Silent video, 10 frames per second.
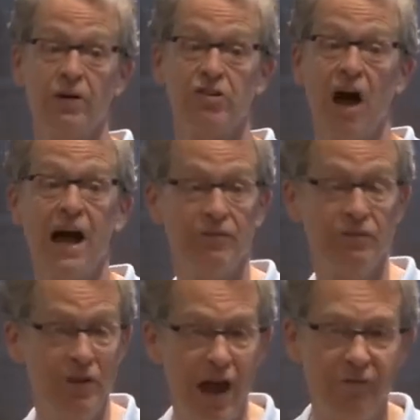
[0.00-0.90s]
I have
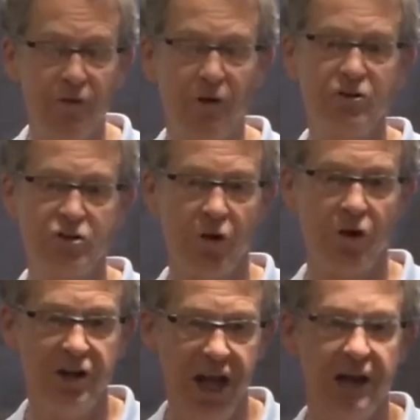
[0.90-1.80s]
never
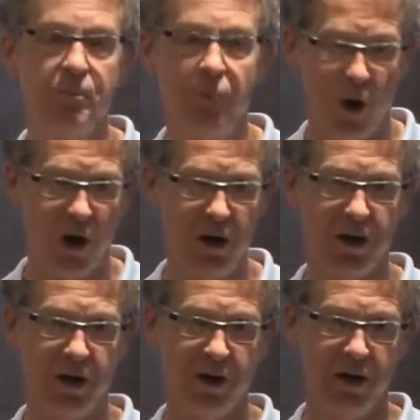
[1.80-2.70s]
turned in a book
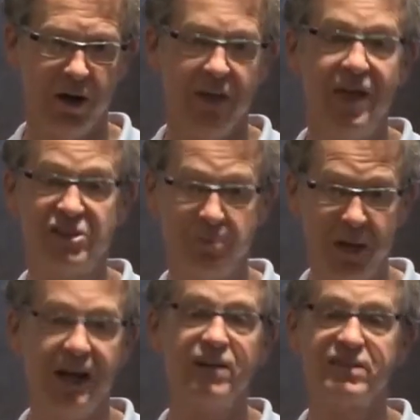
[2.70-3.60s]
that's been
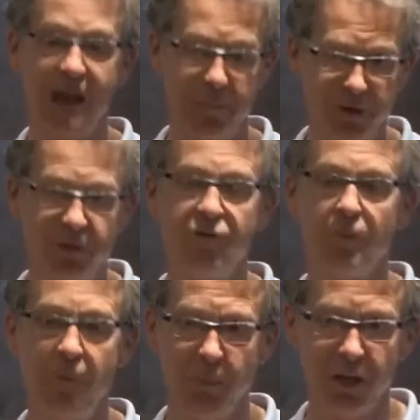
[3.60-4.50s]
accepted for
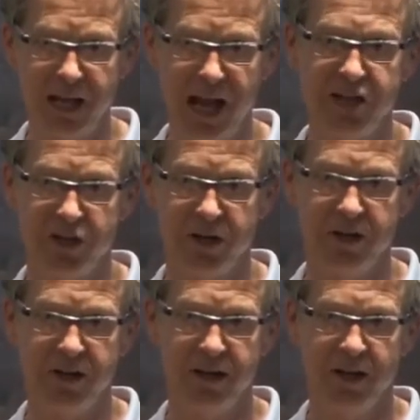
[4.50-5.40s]
publication
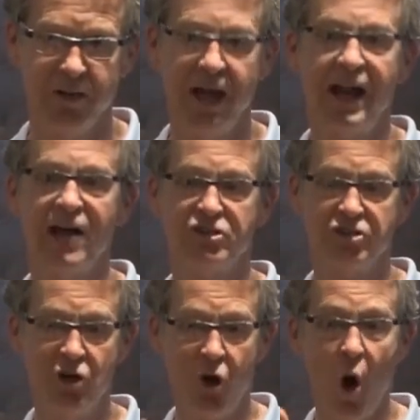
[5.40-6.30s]
that has
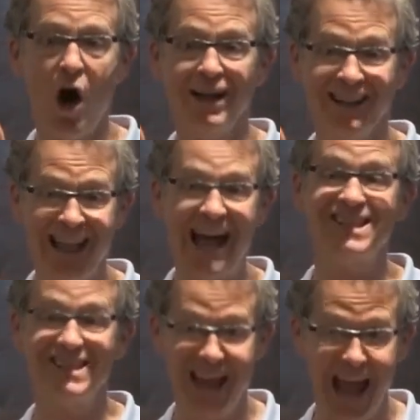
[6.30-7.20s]
gone less
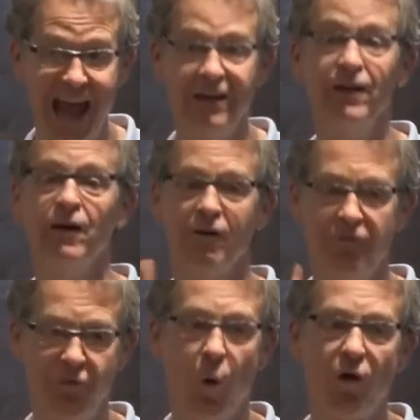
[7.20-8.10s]
than
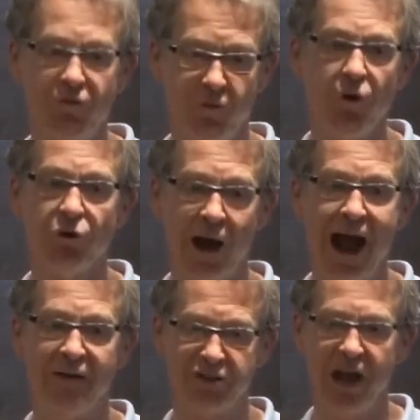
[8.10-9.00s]
four full
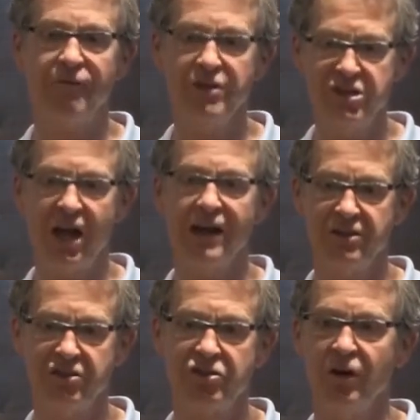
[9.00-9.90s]
drafts, every
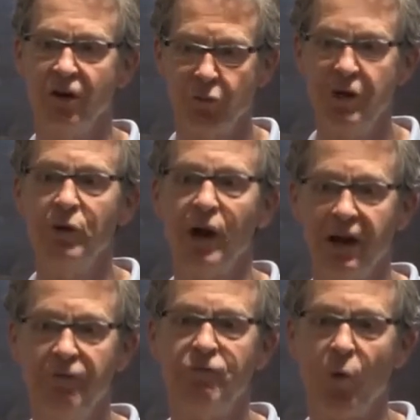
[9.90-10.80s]
sentence
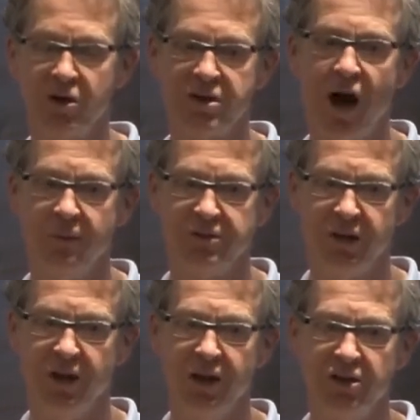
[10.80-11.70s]
rewritten four times.
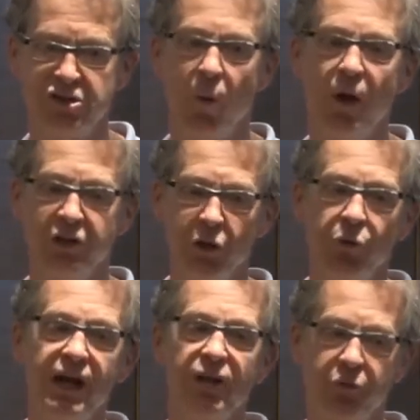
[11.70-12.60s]
So when you
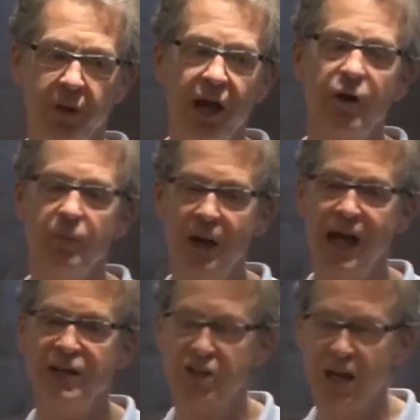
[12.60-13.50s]
read a
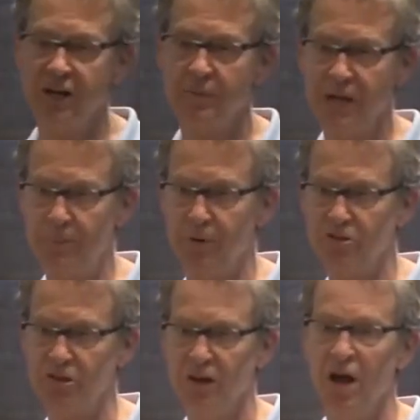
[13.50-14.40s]
300-page Kingdom
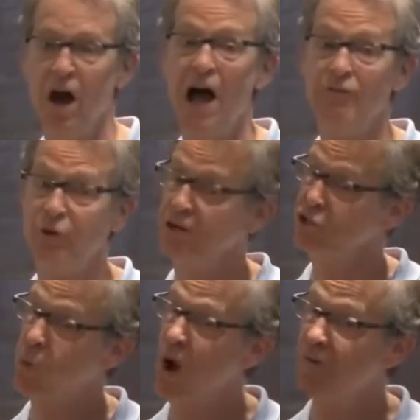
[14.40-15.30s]
Keepers, I've written
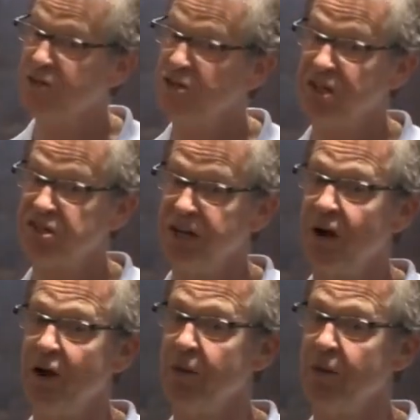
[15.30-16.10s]
12 to 1,600